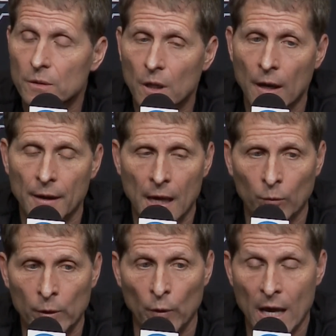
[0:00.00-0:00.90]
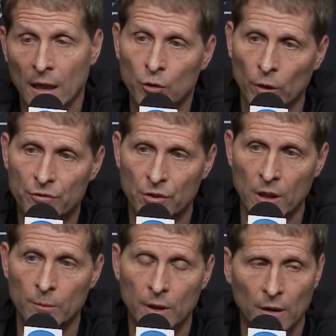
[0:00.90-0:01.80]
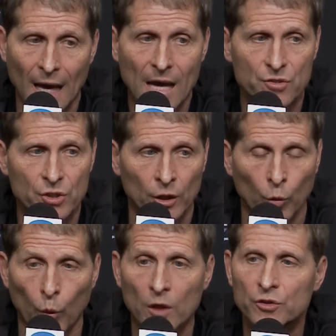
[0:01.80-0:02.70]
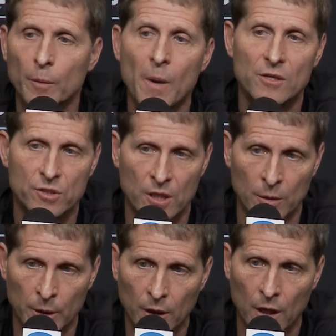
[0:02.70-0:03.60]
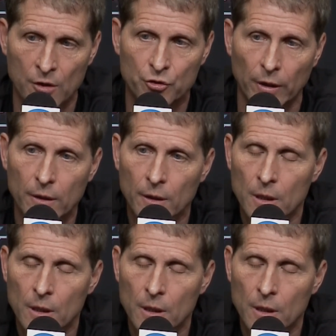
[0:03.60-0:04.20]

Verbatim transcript: And, and, we ran into a team that last year was the best team in the country.